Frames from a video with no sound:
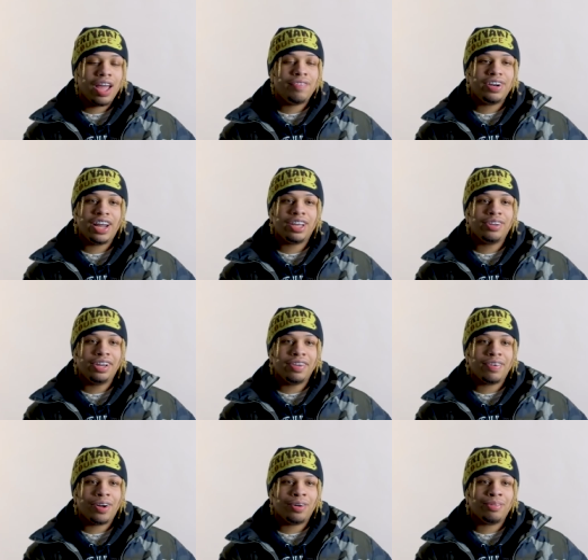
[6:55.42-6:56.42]
Every day you
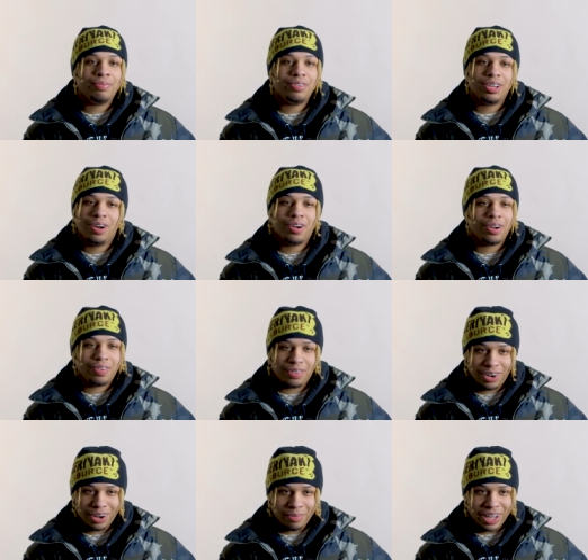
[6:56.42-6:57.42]
leave home, you don't know if
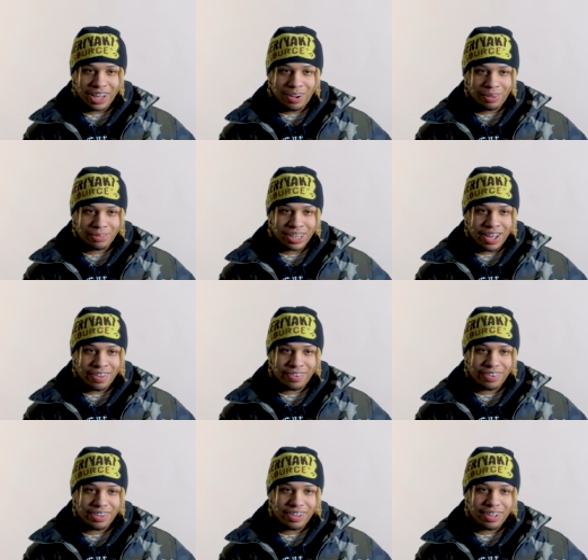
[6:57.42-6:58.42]
you're gonna make it home safe.
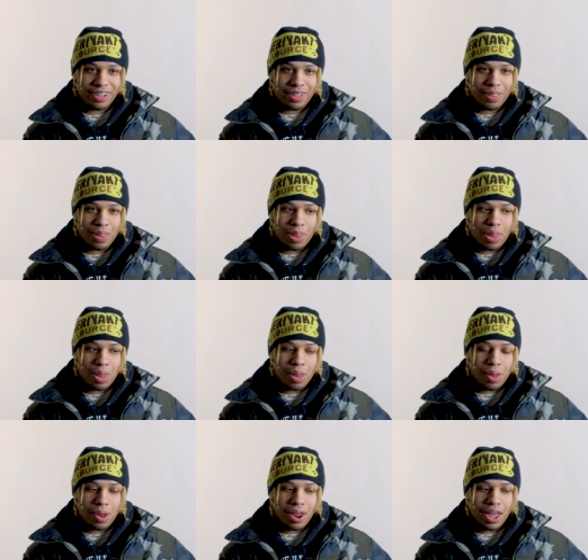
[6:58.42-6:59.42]

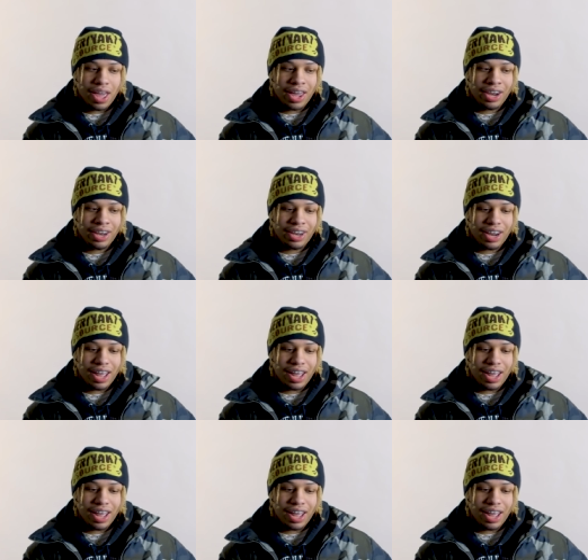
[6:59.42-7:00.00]
And